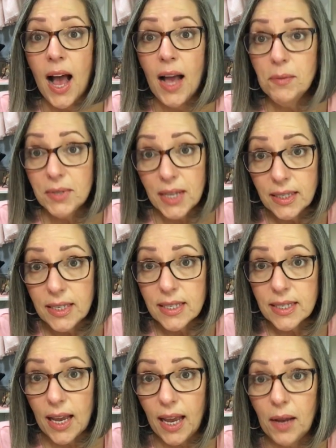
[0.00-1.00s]
I'm sad to
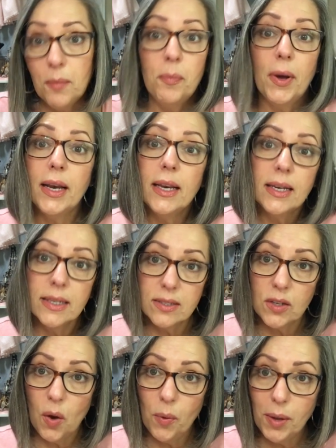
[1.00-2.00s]
say, but it is
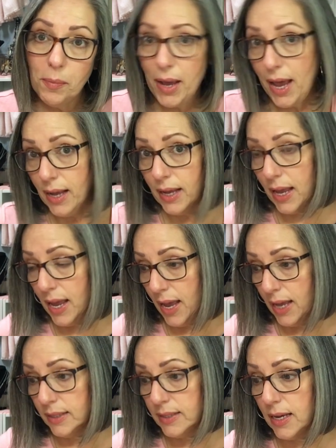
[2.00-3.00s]
going back,
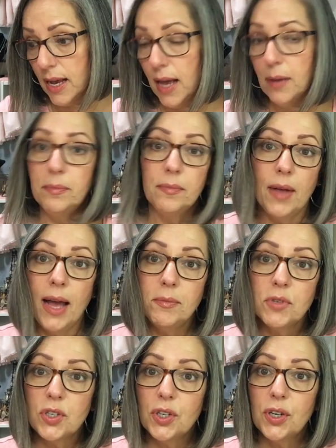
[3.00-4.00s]
and um, I'm
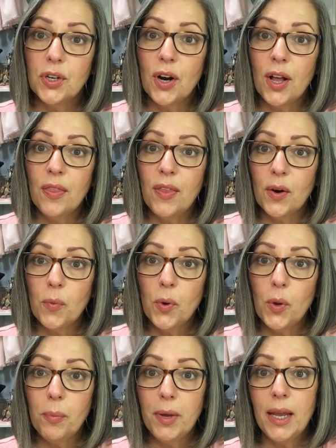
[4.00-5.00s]
sure there
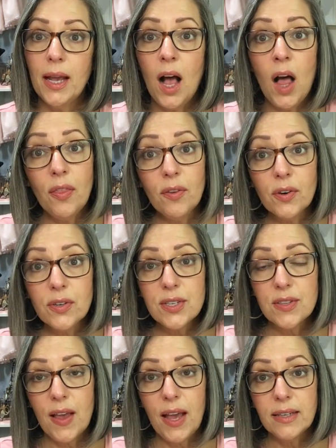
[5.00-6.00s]
will be others
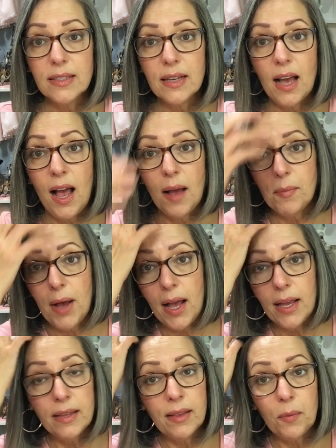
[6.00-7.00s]
that um,
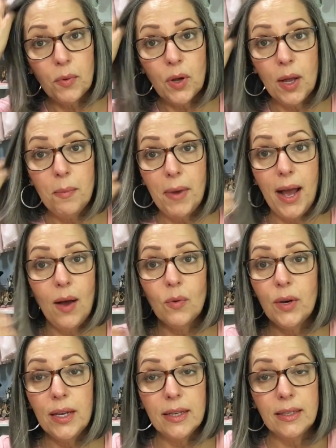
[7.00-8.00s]
that will come
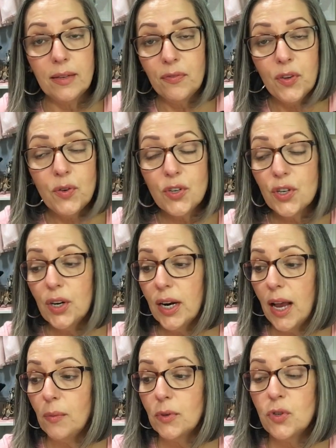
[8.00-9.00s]
out in the future, and
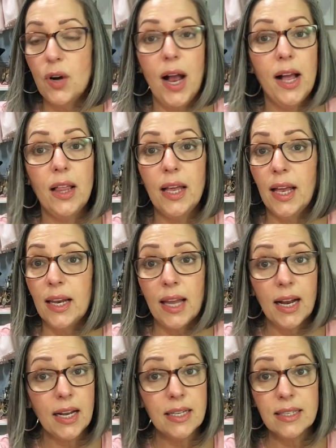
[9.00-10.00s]
I will trial. And
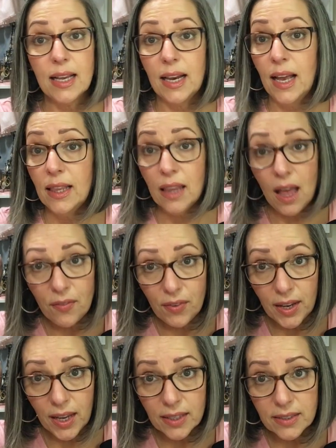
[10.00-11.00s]
like I said, I love
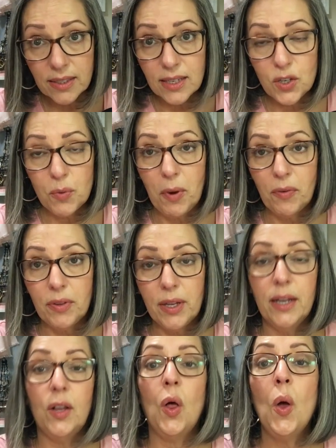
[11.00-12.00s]
Anastasia Beverly
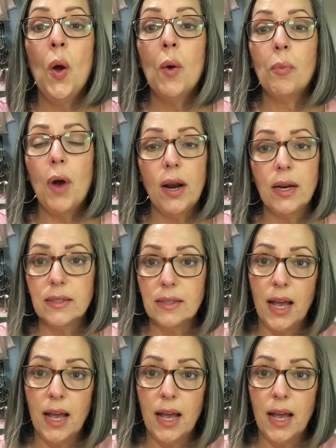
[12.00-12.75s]
Hill products.